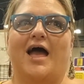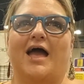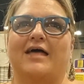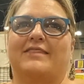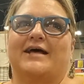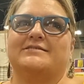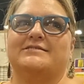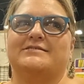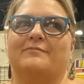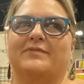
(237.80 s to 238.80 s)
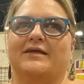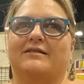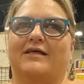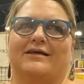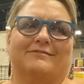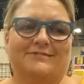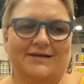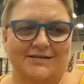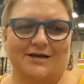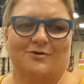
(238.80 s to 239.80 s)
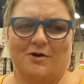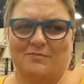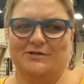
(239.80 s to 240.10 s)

And that's something like, yes, I grew up in